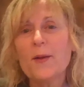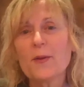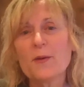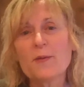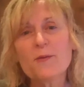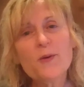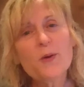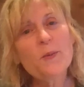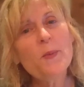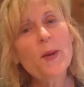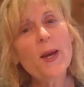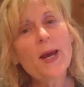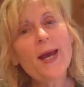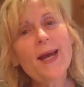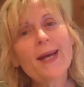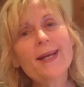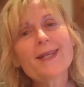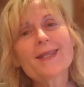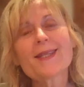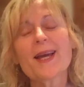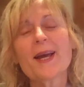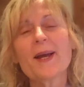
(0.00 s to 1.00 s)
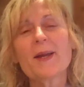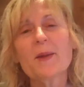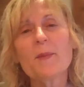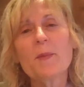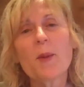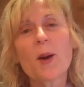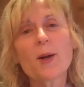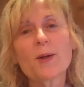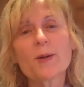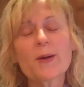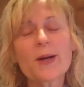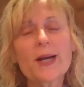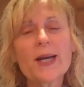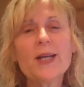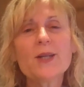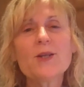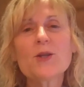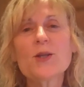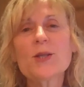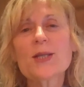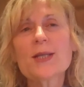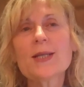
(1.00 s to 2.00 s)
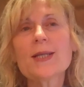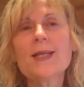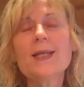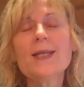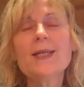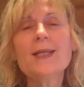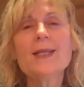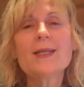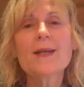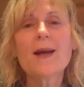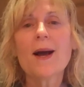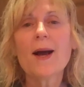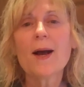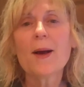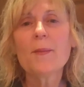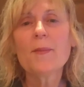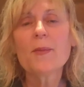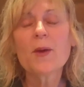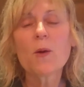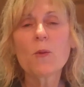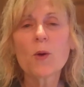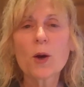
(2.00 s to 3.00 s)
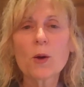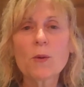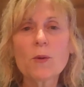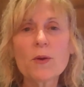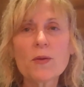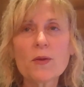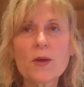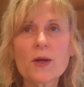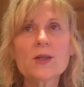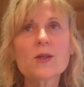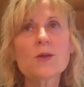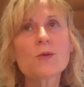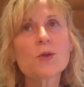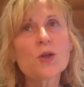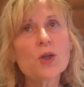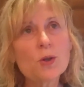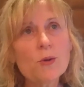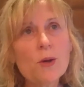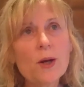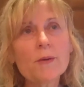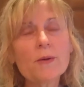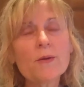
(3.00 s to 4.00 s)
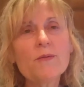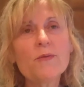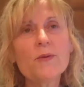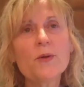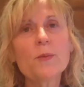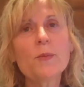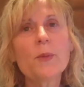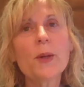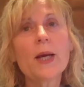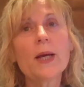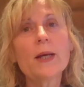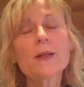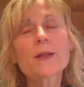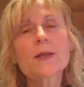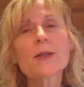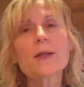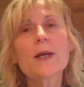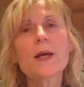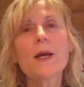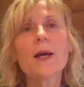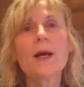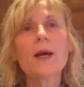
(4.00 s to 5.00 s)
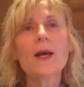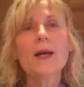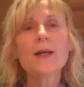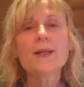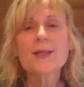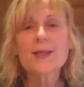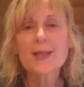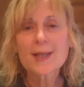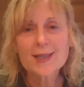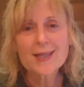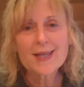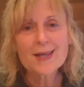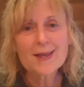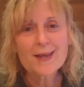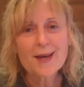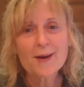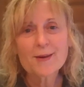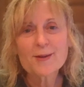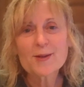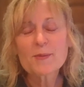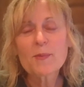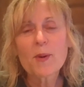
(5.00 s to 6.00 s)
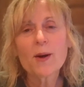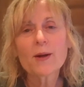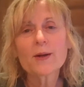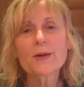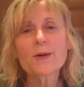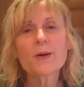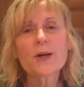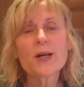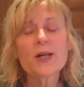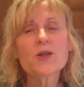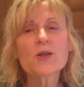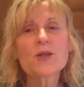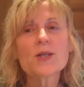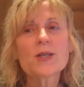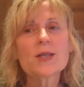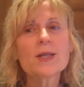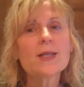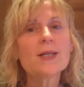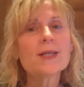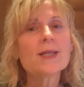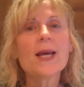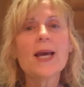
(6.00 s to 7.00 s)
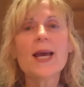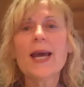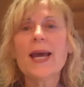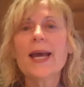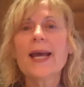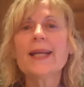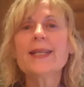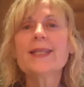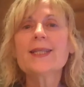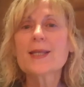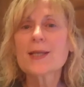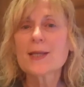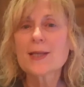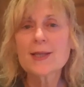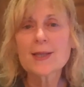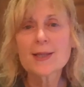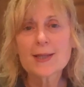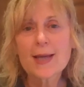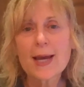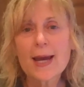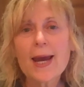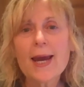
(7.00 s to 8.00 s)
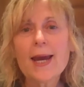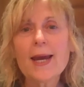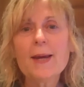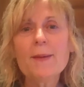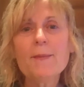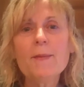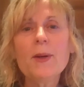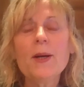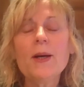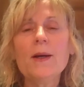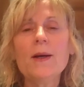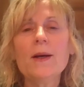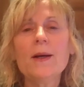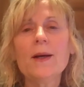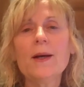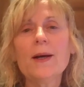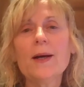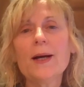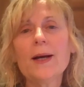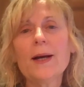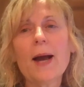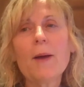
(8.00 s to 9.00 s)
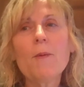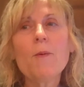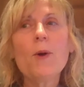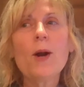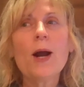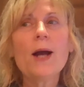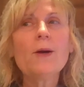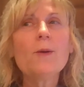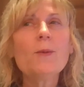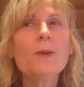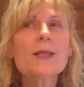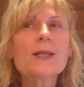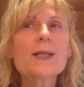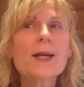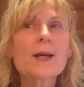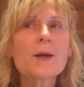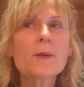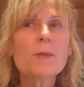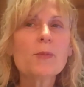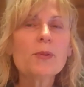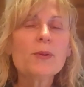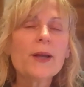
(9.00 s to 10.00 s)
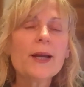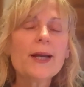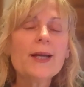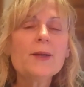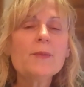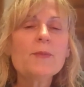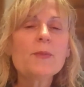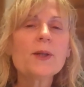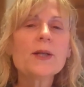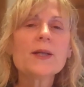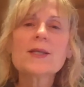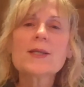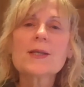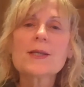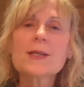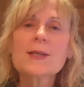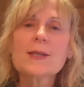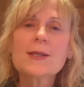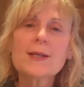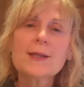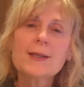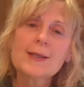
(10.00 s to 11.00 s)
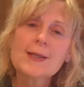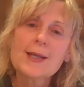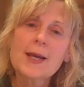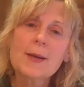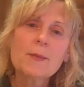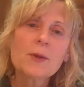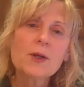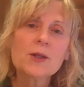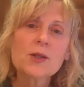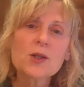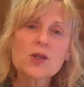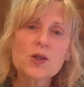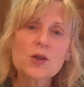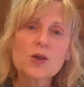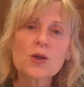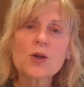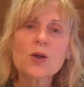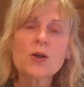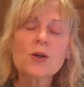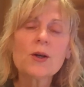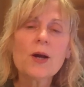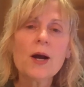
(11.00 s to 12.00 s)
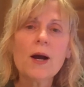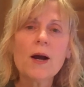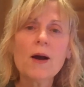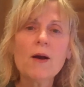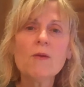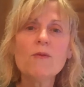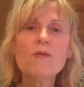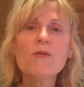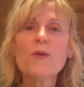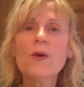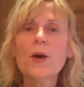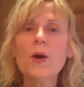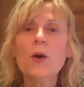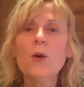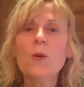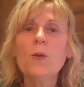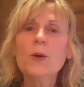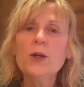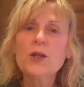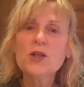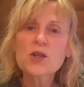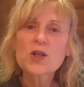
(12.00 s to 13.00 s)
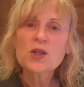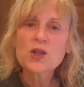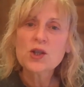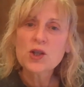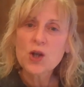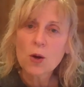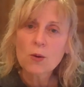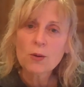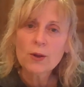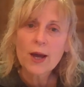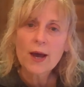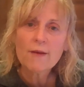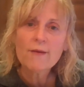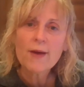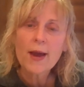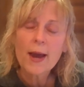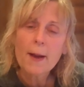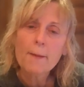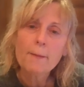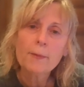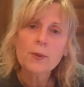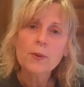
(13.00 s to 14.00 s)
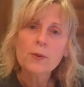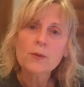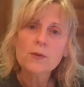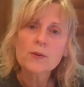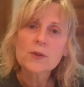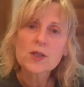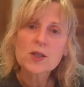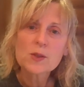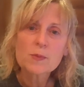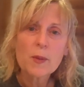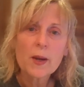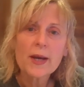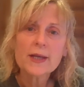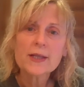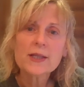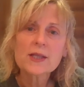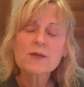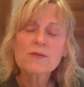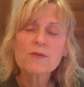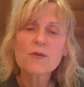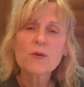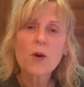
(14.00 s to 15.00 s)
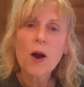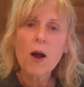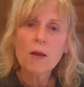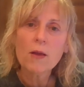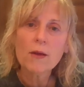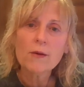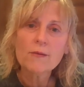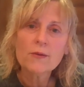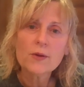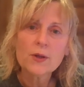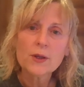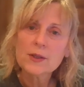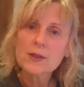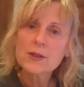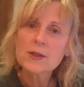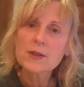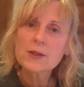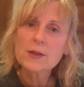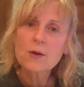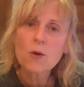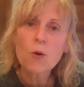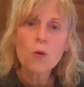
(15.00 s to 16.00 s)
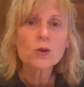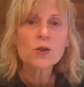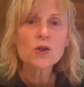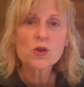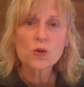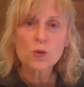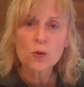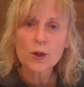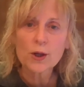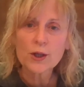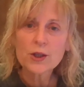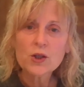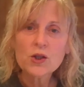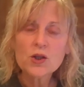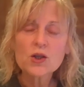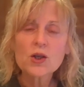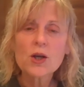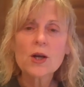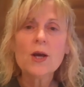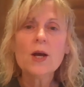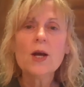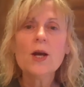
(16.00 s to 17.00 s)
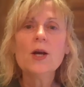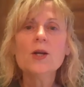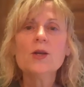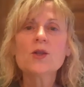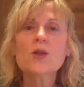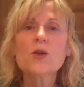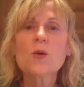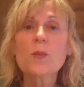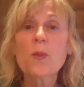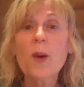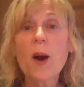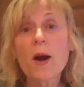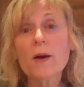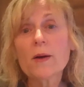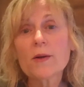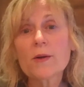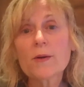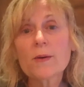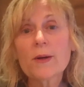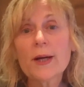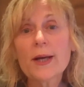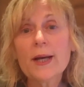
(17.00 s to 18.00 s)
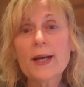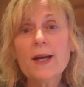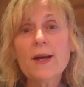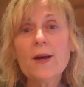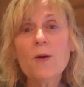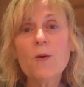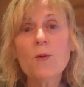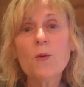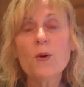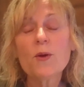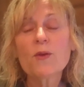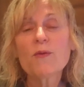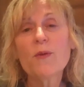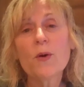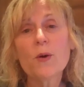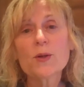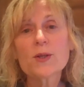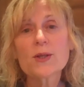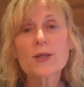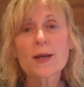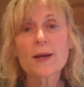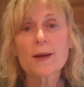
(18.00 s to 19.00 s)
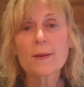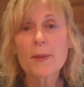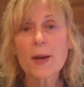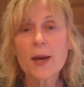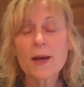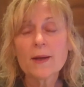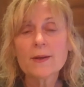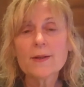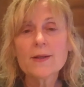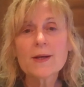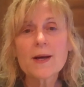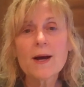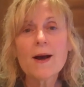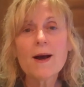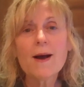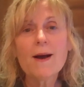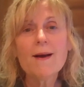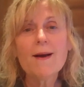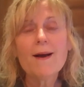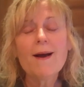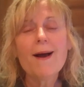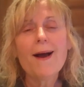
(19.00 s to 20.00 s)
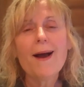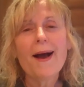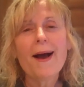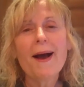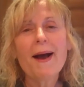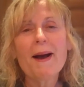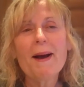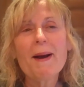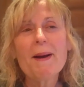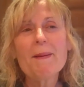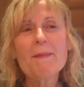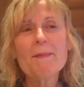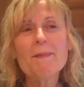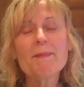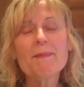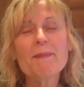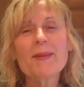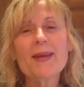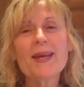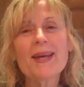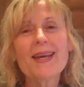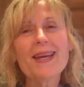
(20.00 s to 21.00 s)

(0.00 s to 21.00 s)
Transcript: the food banks and the partner agencies um, that work with us. So 200 food banks, 60,000 partner agencies. It's the same, uh, I w- I don't want to say complaint, but it's the st- same concern of we just don't have ample space for all of this cold storage. So partnering with folks like Amanda, um,